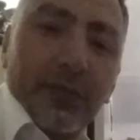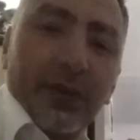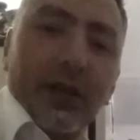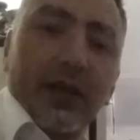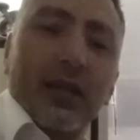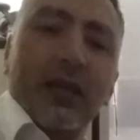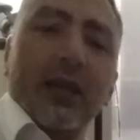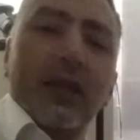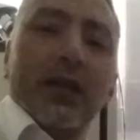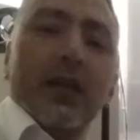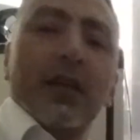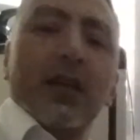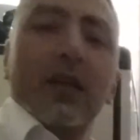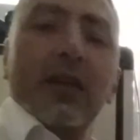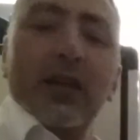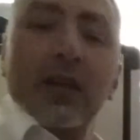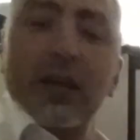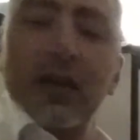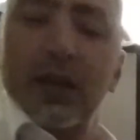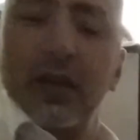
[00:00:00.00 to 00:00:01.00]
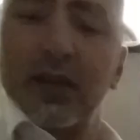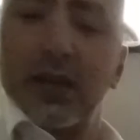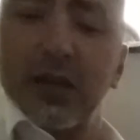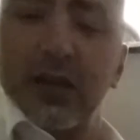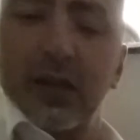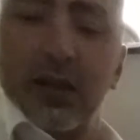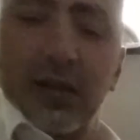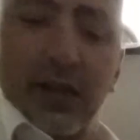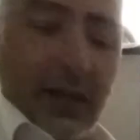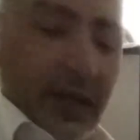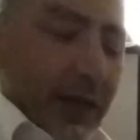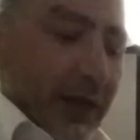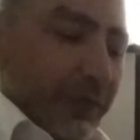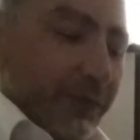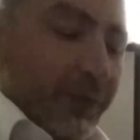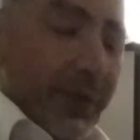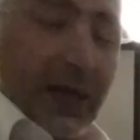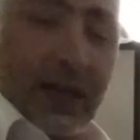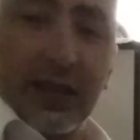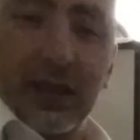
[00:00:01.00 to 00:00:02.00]
bit. Okay,
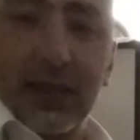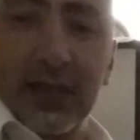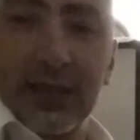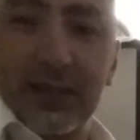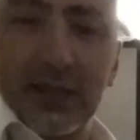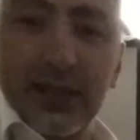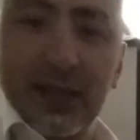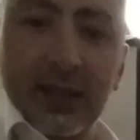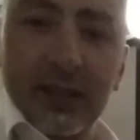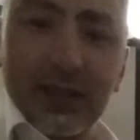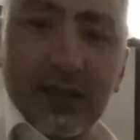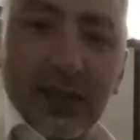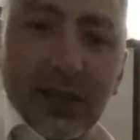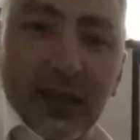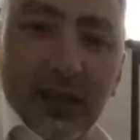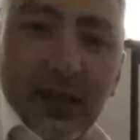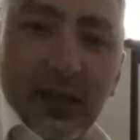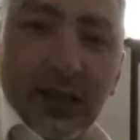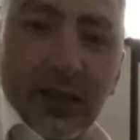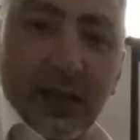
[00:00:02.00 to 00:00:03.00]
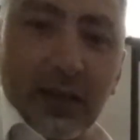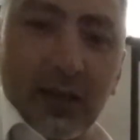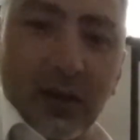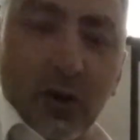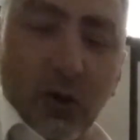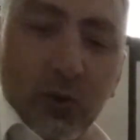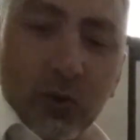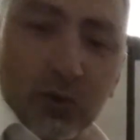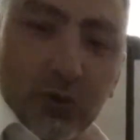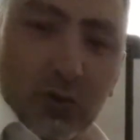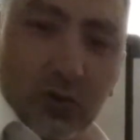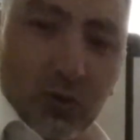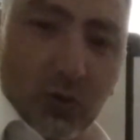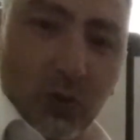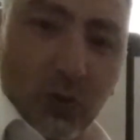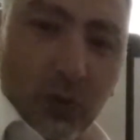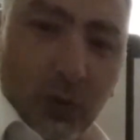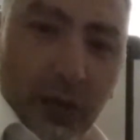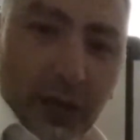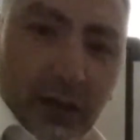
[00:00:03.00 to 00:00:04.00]
but this is the old
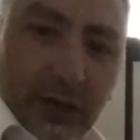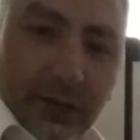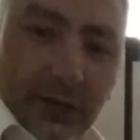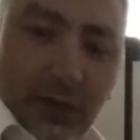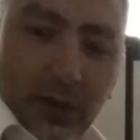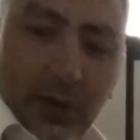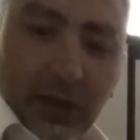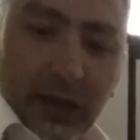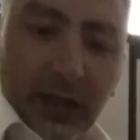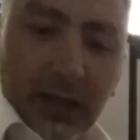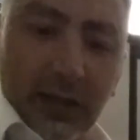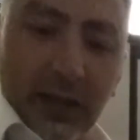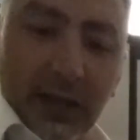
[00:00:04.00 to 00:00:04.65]
school way of doing it.